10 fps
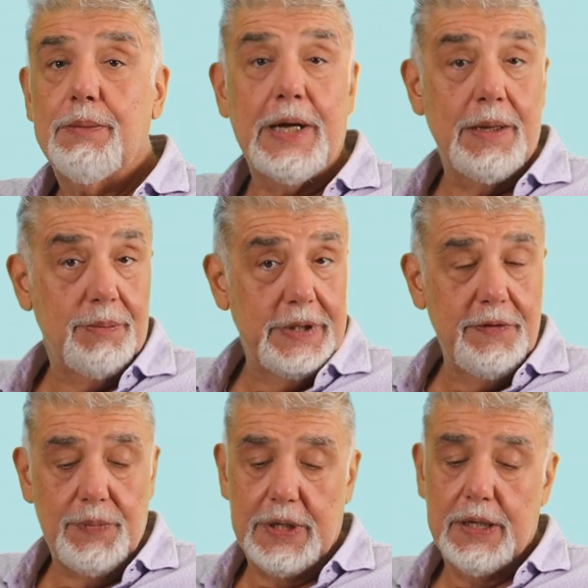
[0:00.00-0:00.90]
And
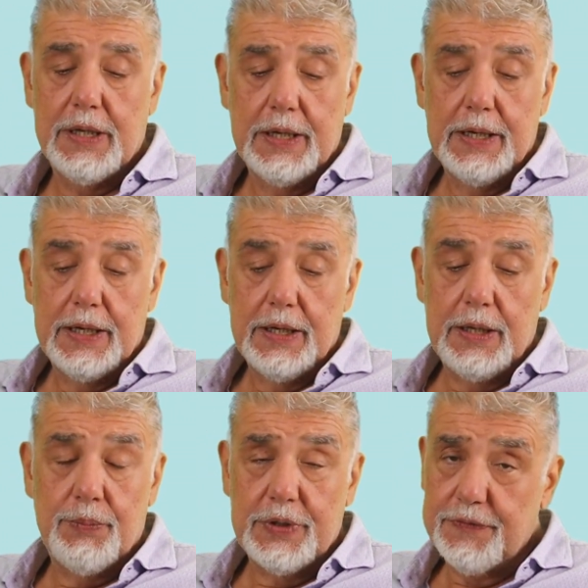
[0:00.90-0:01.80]
believe me,
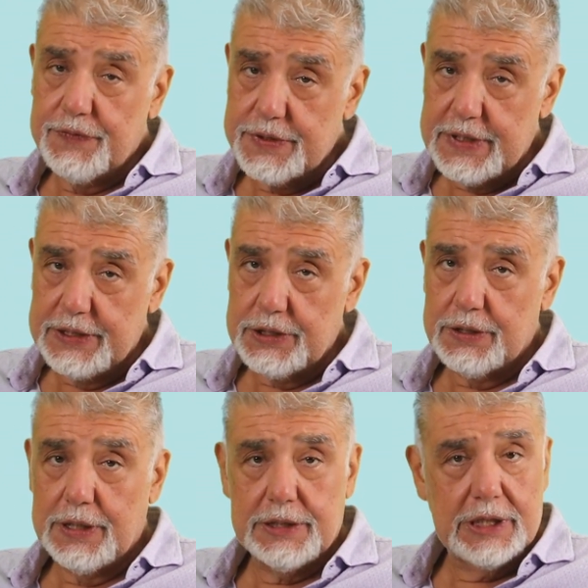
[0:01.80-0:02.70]
a brief
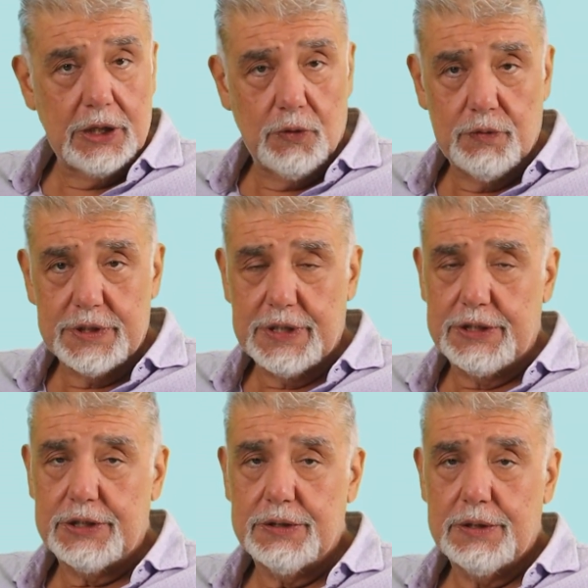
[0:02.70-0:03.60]
recession, a shallow
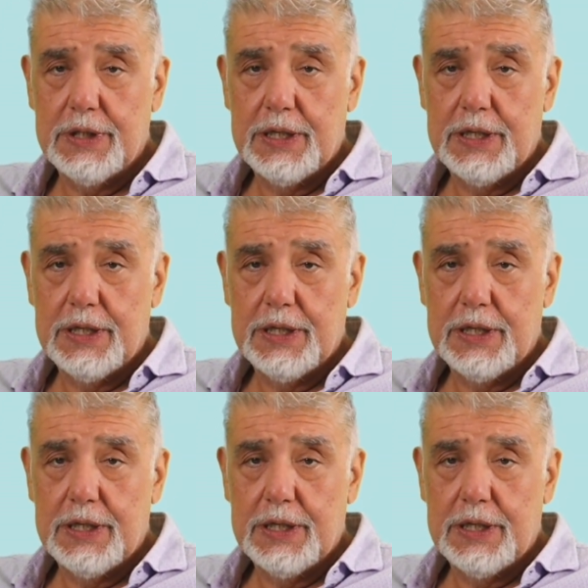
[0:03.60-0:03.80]
recession,